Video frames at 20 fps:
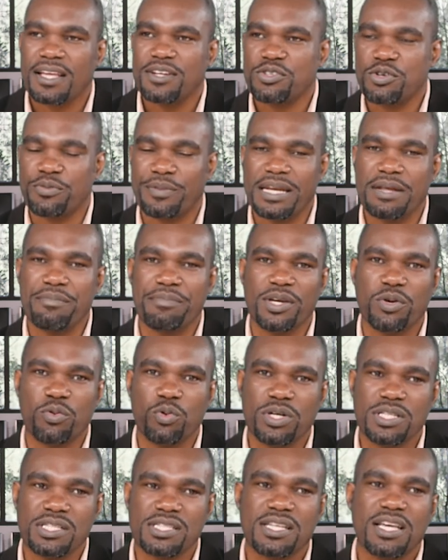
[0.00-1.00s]
Too many big
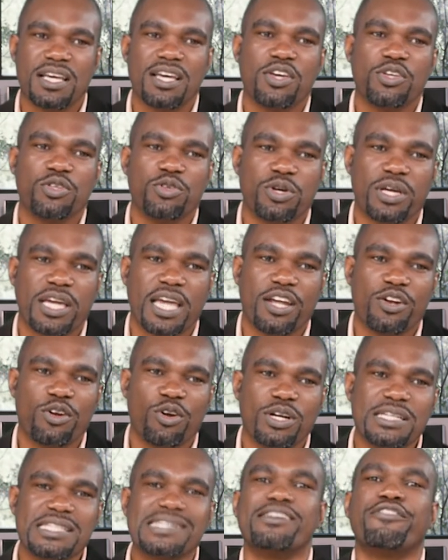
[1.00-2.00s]
words. You cannot